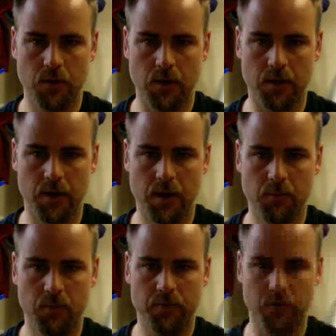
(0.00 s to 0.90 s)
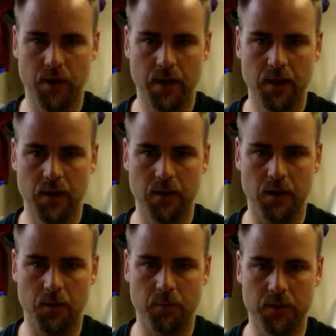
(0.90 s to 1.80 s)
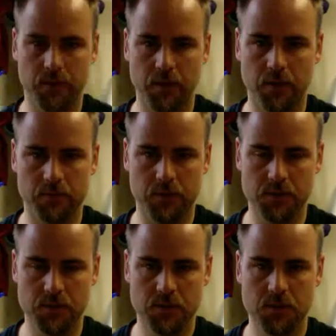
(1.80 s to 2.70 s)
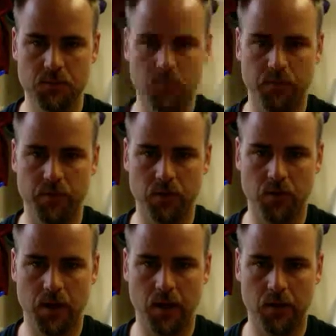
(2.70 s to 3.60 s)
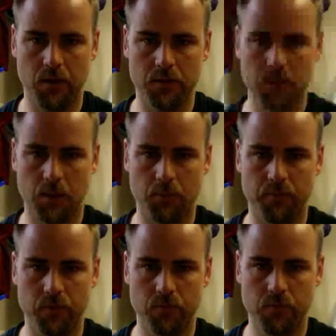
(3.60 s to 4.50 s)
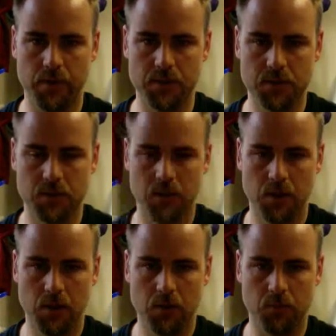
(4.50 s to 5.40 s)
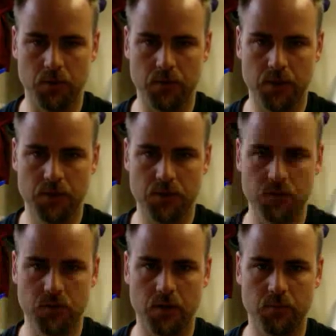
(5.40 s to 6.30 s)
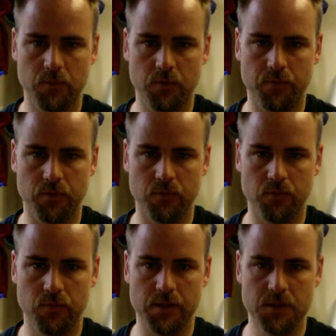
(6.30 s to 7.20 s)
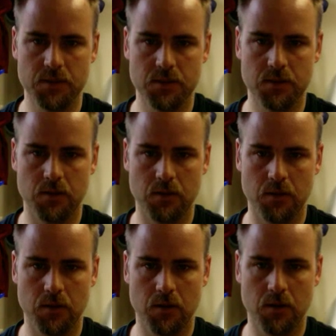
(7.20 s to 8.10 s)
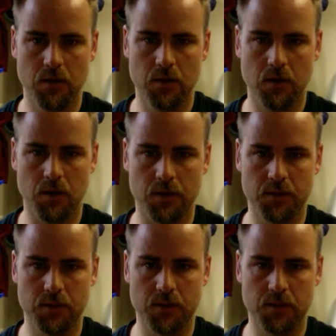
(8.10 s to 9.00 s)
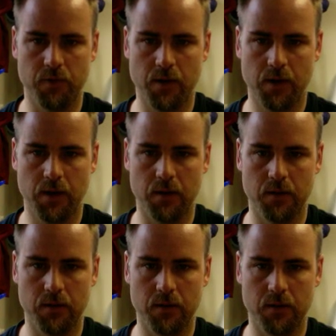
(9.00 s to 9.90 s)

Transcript: and not move your hand up and down, because this is moving your hand on top of your wrist, but you're actually trying to move your wrist on top of your hand.